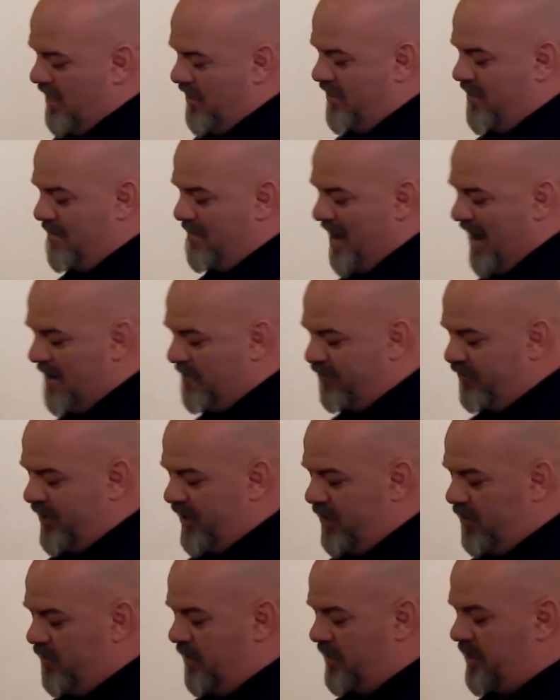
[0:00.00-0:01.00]
The map
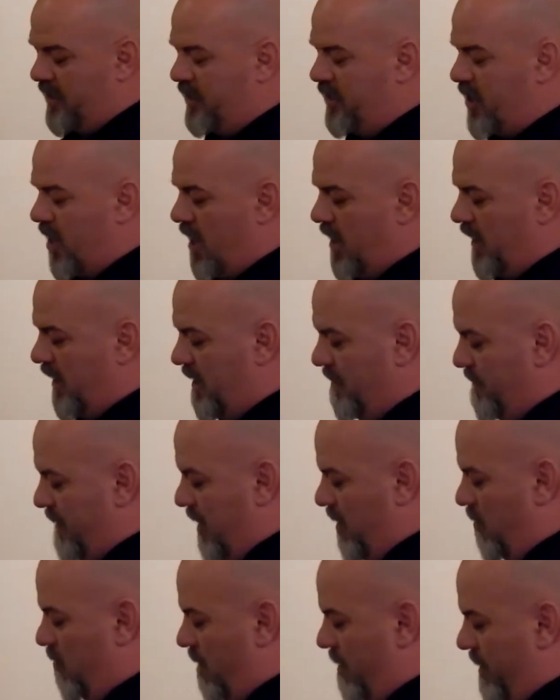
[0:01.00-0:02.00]
reader was a solidly
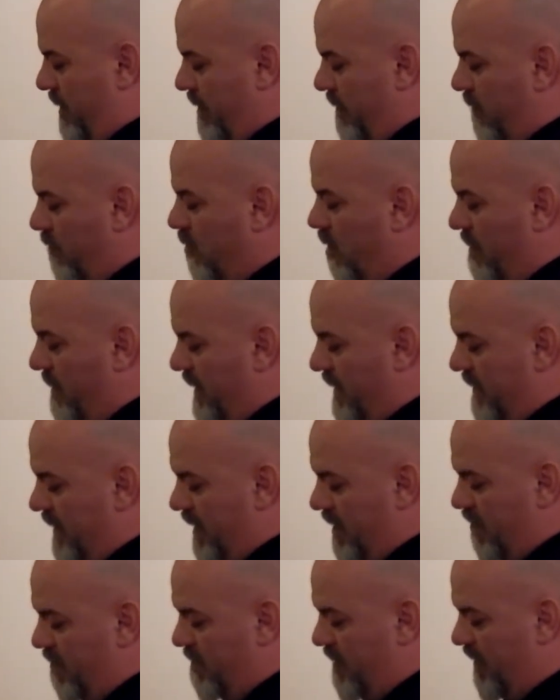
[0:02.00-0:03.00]
built woman
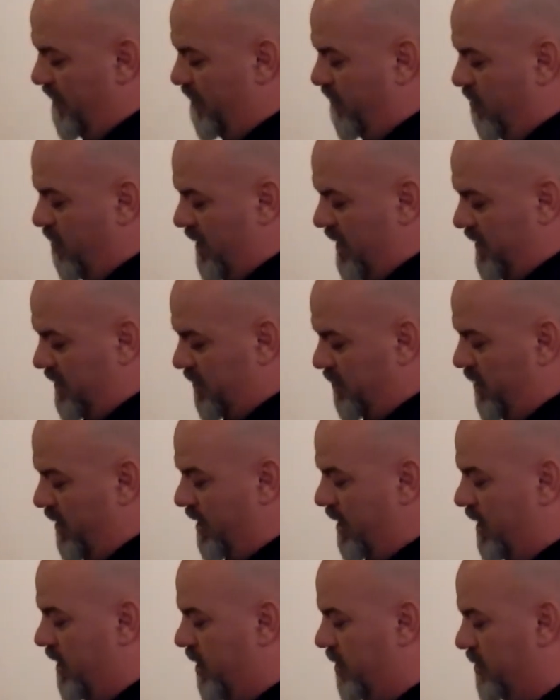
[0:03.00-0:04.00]
in her mid-40s
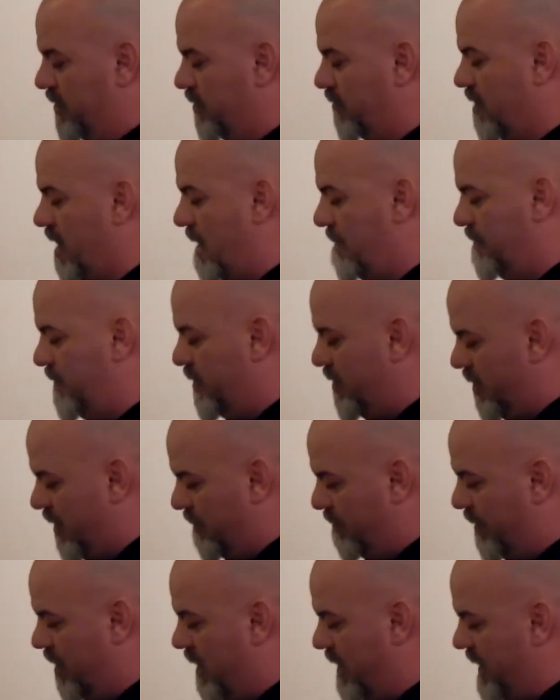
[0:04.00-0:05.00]
with close-cropped,
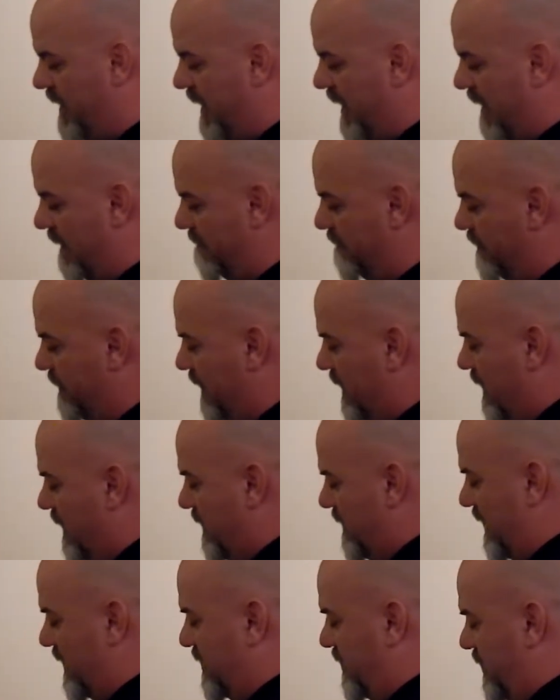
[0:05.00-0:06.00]
dirty blonde hair
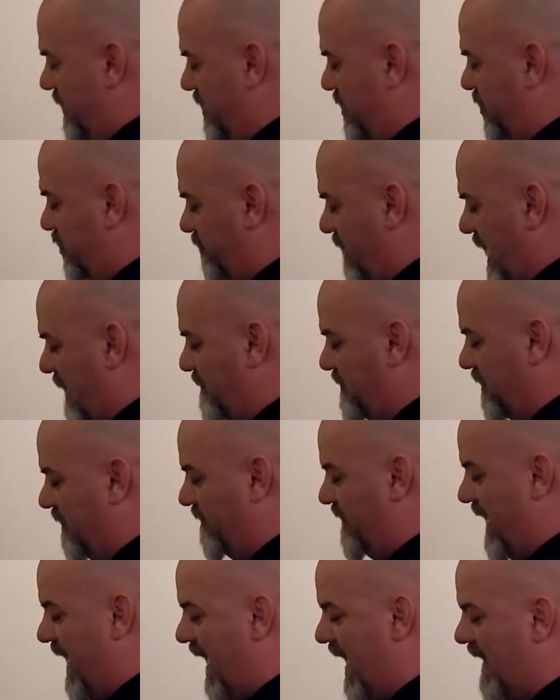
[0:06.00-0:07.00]
that the straps
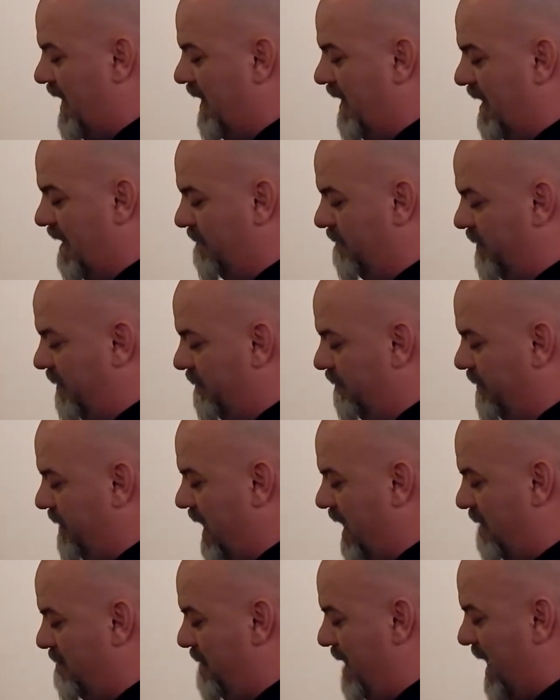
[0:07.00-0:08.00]
of the headlamp
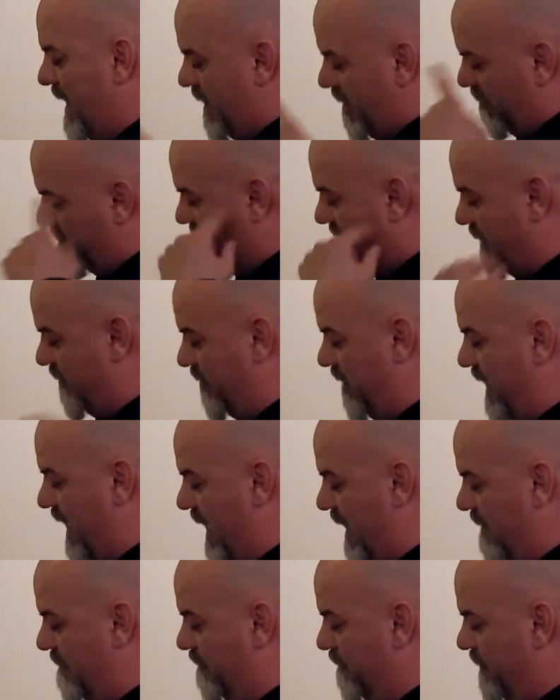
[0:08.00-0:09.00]
had matted around her
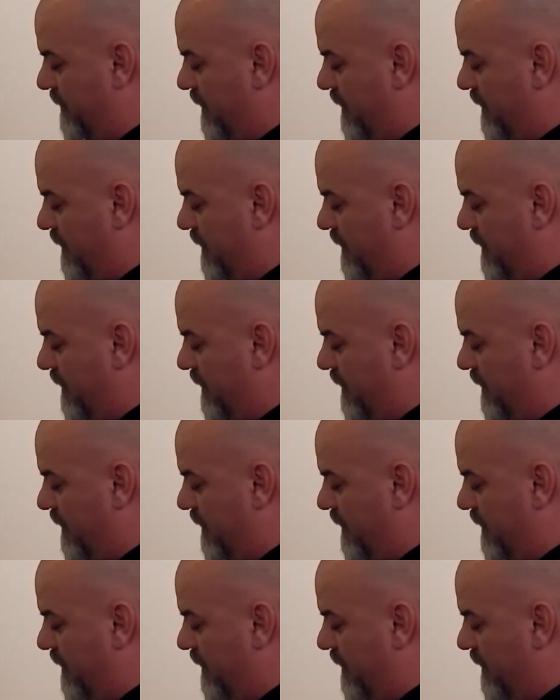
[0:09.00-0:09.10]
head.